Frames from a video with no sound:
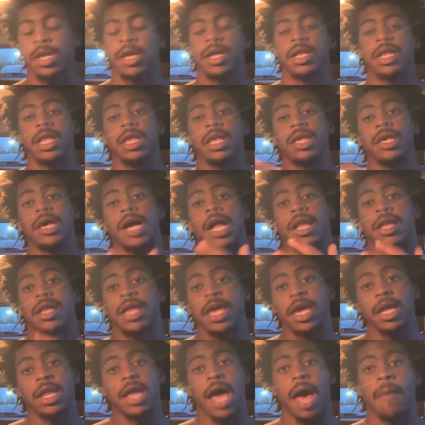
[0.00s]
Then you got to
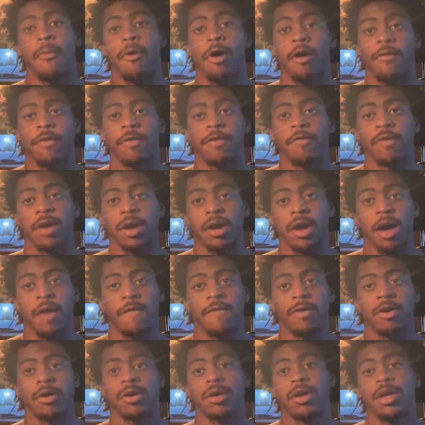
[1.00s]
take time off to
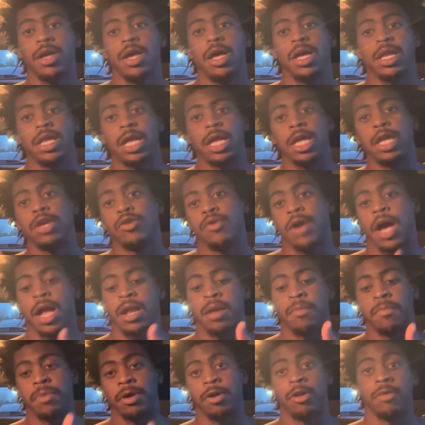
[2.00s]
recover. Then you got to
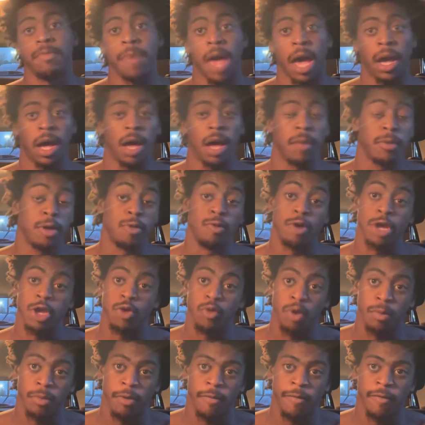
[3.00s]
build back up to where you
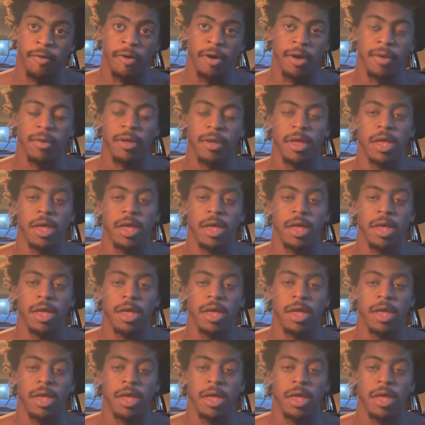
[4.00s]
were before.